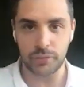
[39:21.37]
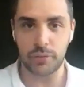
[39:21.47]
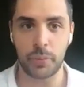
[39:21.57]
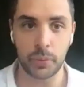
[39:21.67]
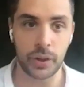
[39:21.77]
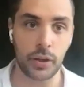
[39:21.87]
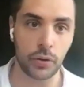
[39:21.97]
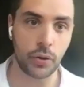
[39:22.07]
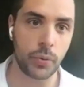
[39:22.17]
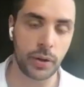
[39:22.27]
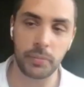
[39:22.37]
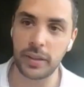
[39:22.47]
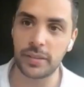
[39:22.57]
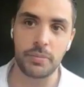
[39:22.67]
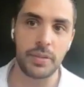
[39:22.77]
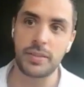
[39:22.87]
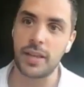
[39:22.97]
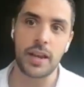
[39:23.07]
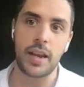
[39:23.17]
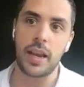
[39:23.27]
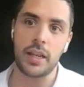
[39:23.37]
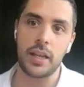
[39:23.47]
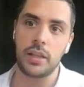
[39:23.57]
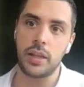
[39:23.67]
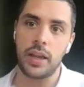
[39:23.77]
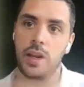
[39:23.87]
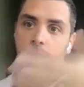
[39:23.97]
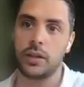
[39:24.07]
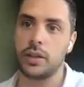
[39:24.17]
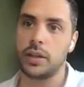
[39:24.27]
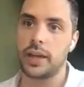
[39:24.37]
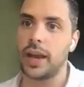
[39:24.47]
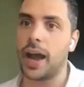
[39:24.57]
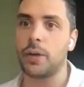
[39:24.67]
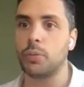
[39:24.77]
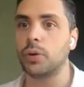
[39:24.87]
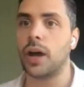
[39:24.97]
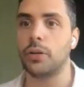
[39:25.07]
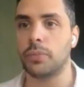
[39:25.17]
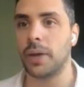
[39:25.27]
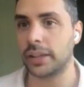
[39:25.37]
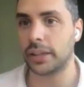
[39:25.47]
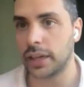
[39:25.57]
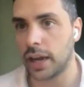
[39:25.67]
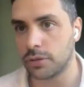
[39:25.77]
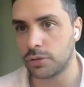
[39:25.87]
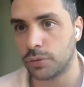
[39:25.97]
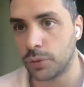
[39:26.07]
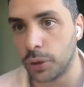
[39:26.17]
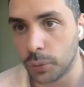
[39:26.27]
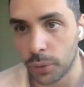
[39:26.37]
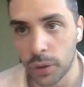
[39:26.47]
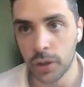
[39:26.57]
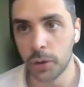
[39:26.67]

And for people that don't know what it means that the AI will automatically answer for you